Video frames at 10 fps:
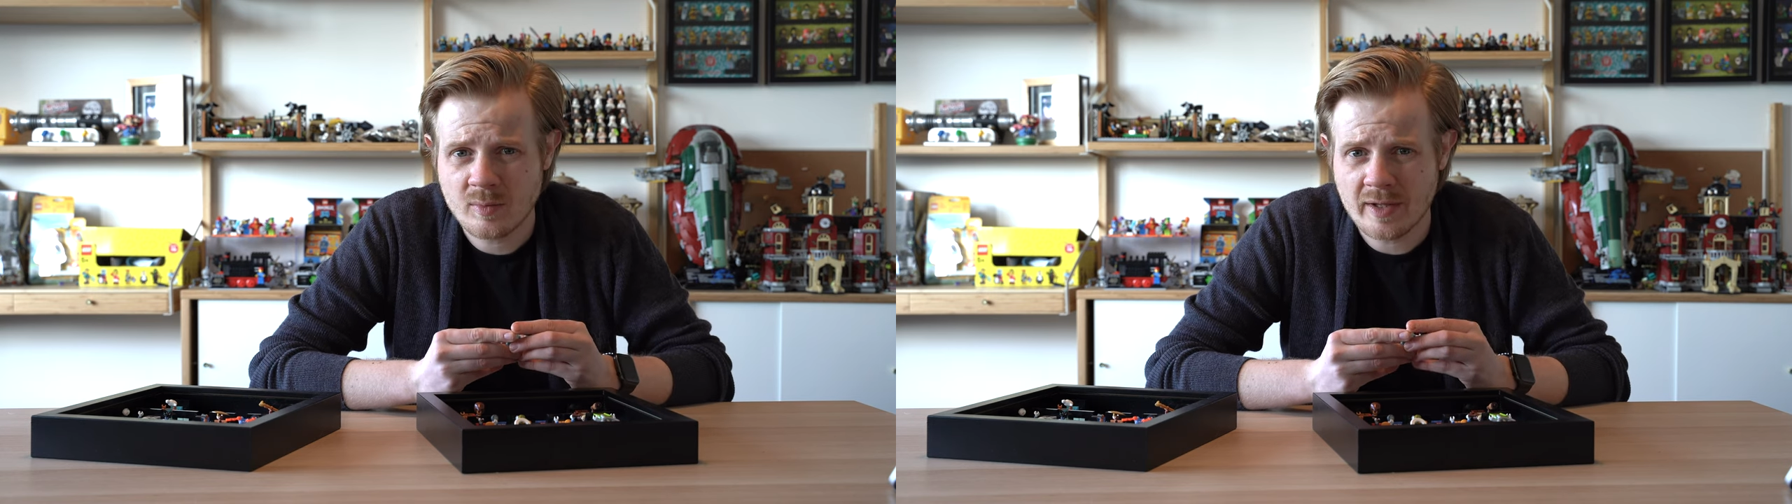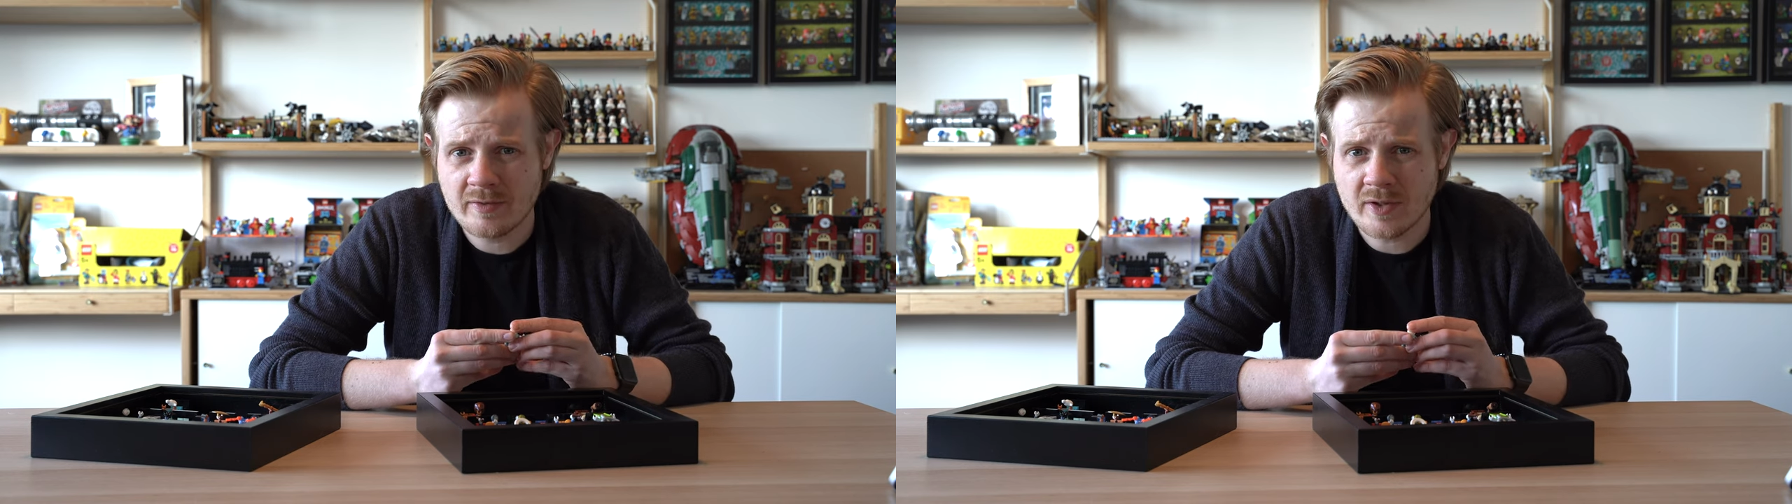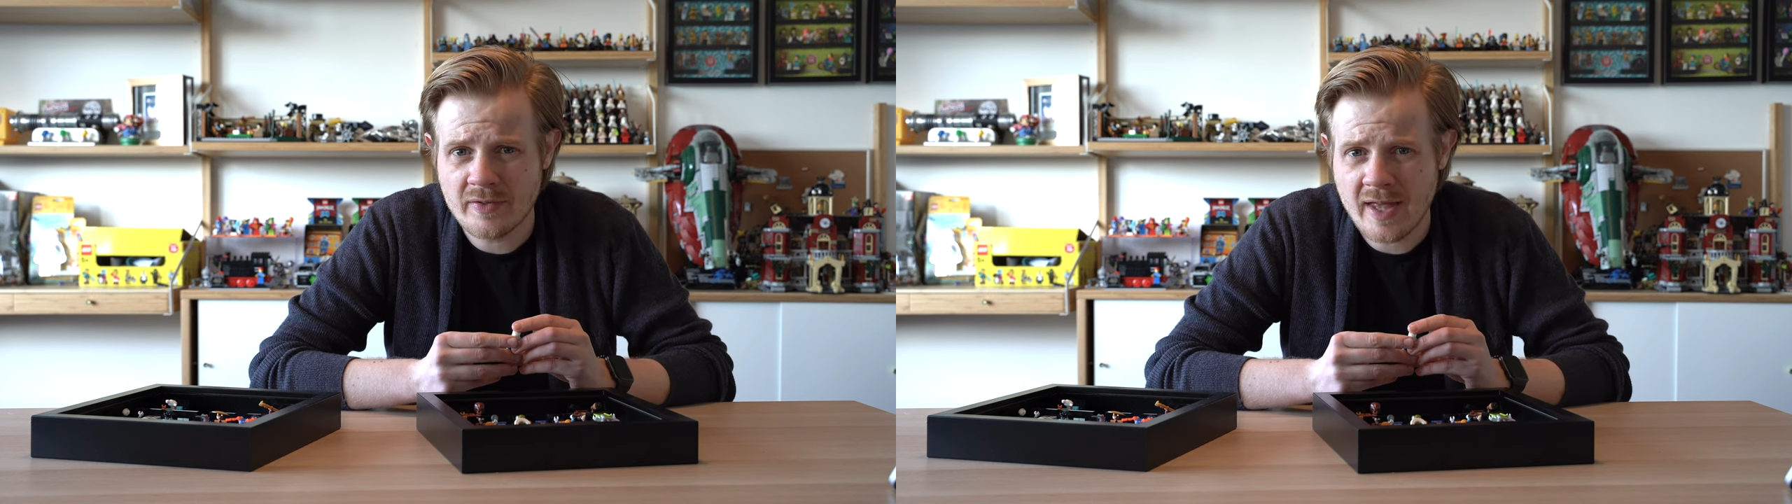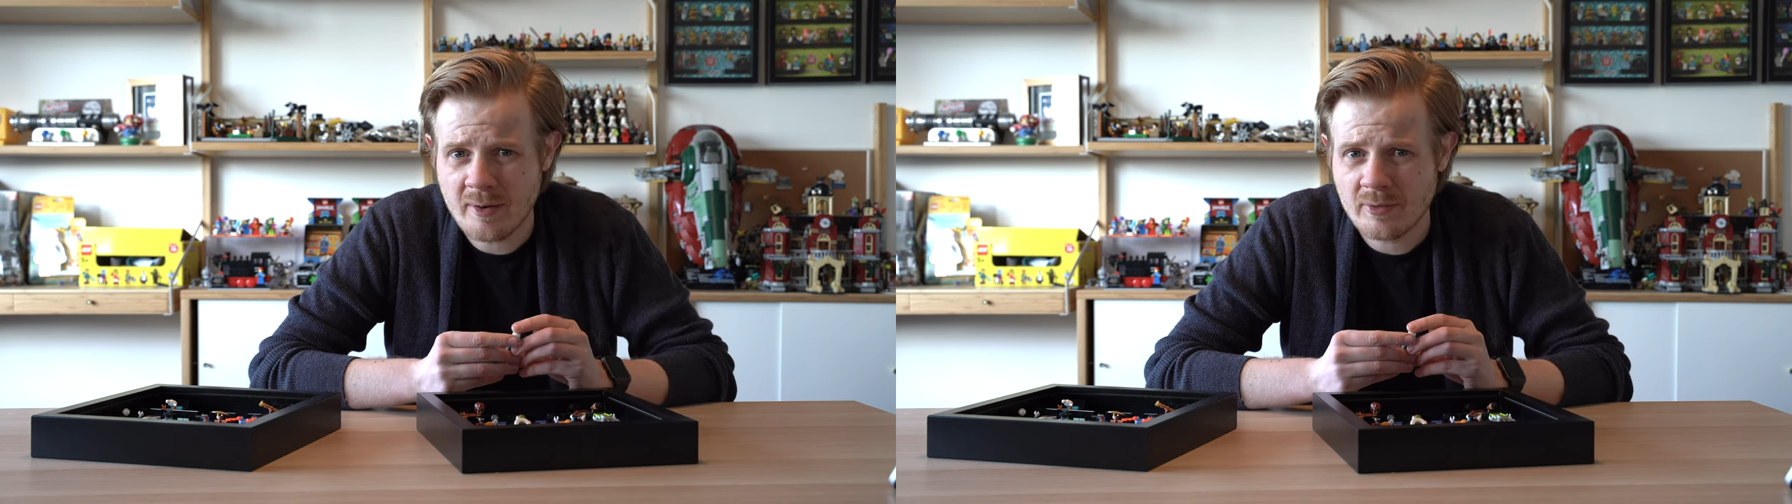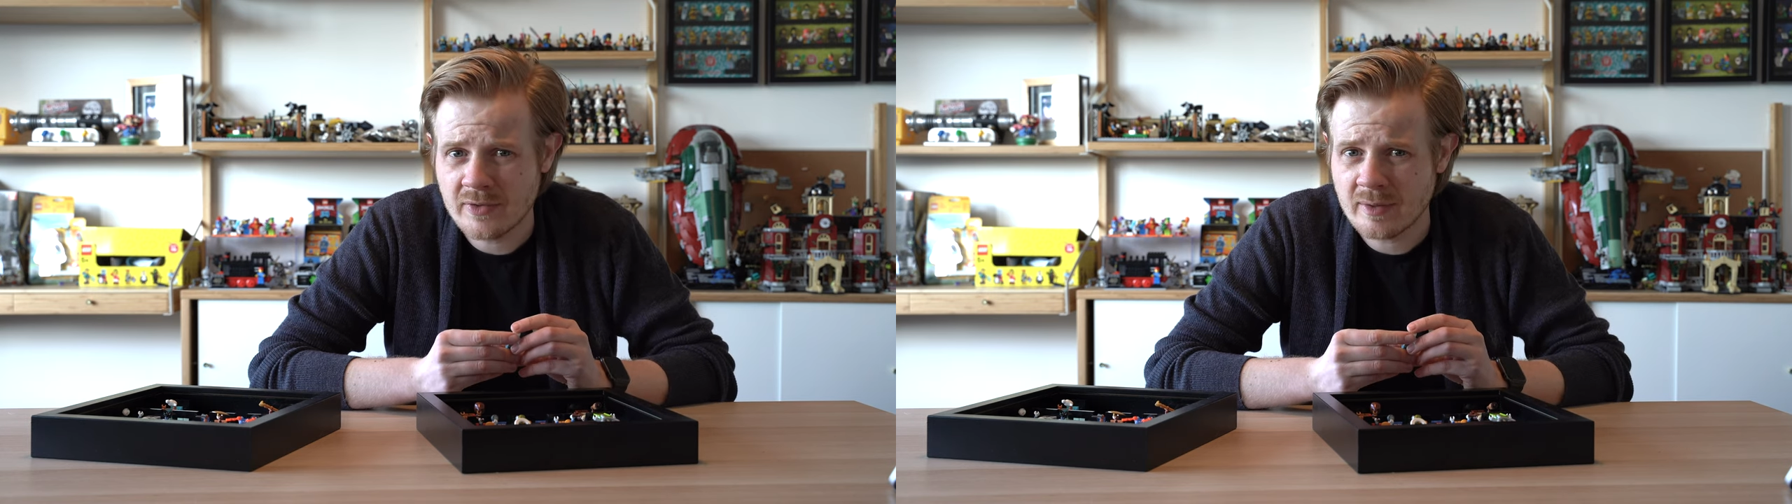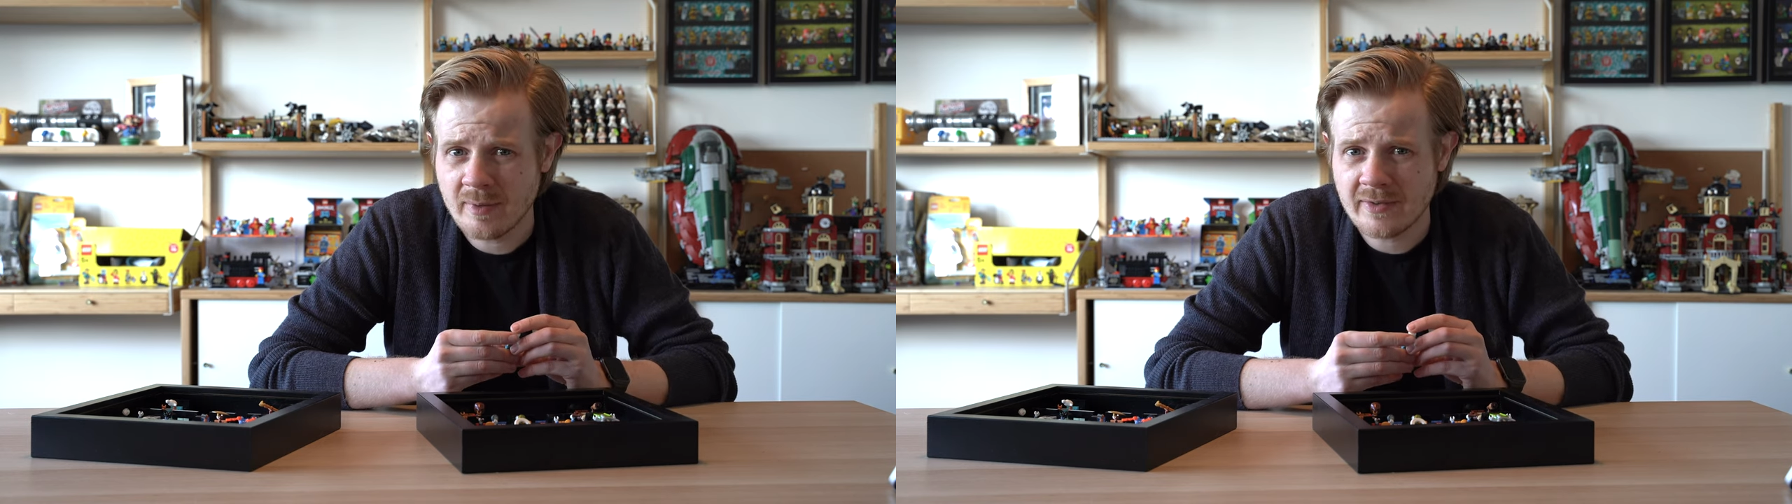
what they've done there with them.